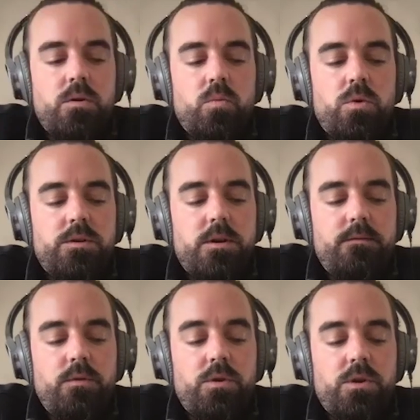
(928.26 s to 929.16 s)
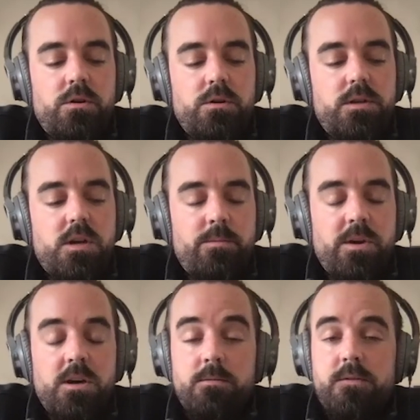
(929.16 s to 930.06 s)
what have you got
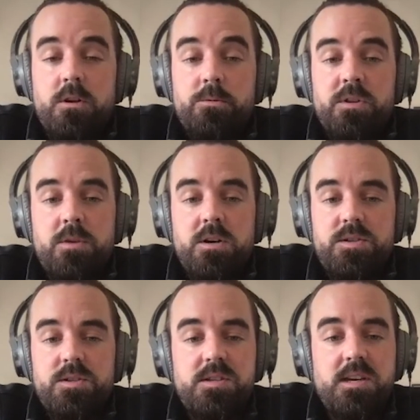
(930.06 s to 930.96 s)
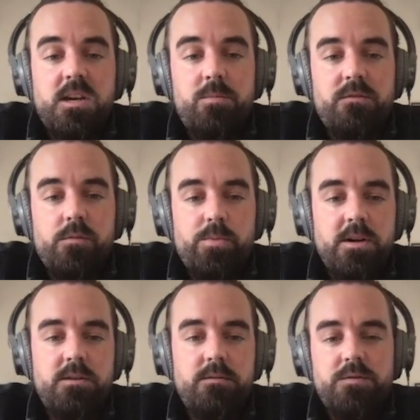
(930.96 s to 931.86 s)
coming up following the Masters? You've taken a bit of a
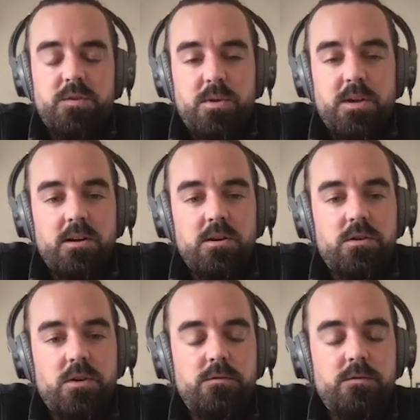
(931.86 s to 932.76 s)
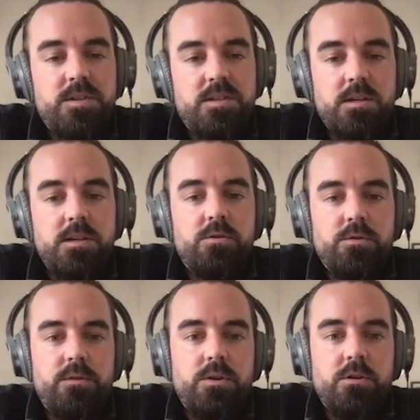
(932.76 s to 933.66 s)
break. You've obviously played a lot of golf recently, or
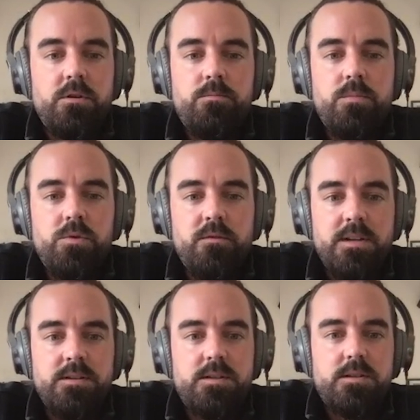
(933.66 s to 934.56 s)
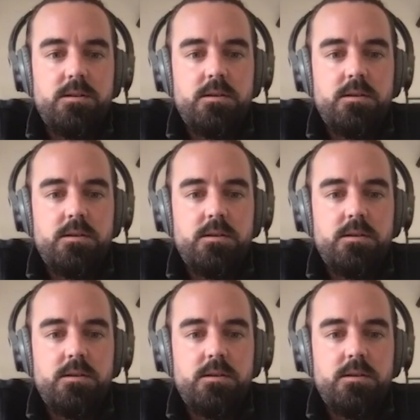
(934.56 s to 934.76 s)
have you got more events?